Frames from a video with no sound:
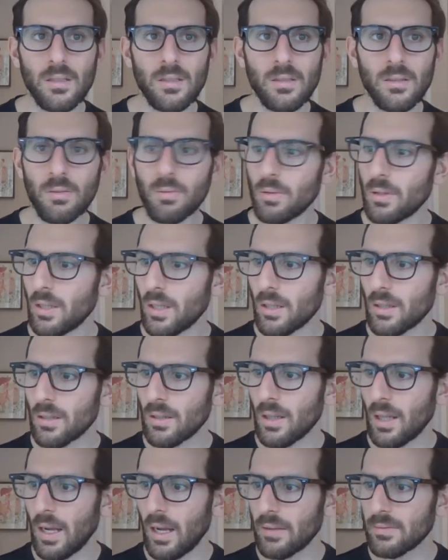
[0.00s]
to another
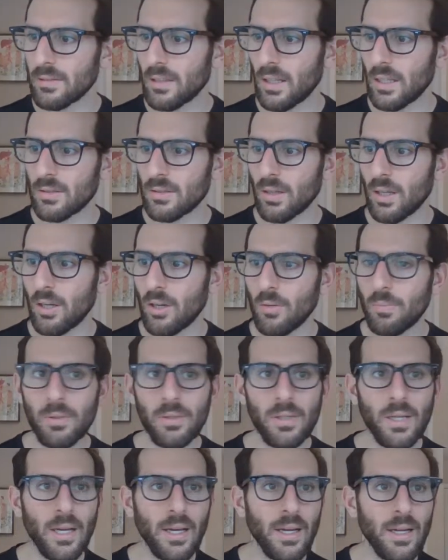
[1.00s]
live class. So I hope you
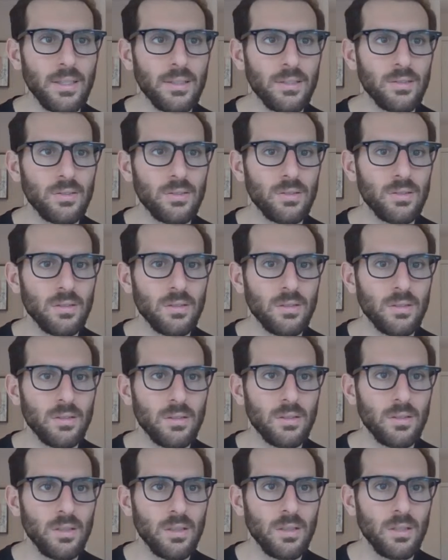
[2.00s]
guys
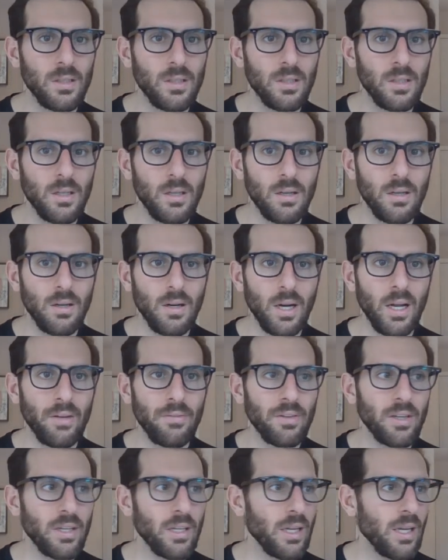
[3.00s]
are
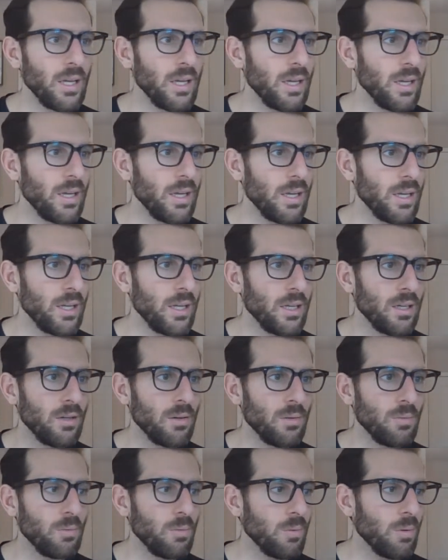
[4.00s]
having a
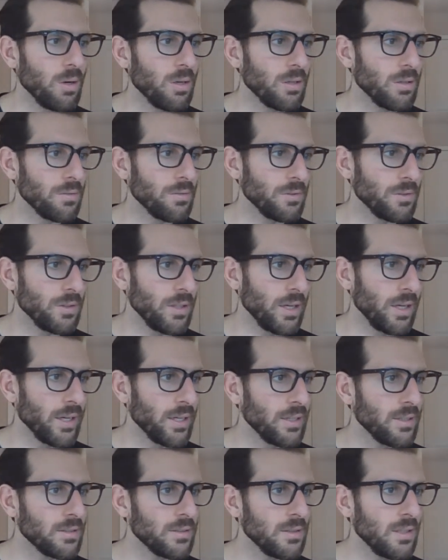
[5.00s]
wonderful
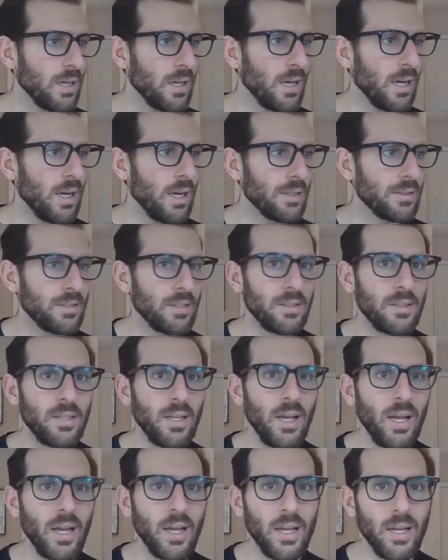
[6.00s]
day. Uh,
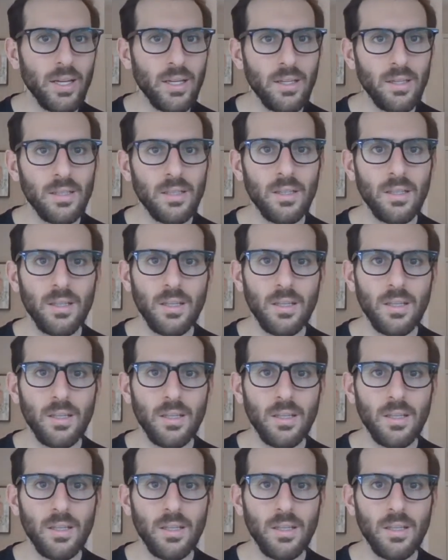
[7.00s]
today,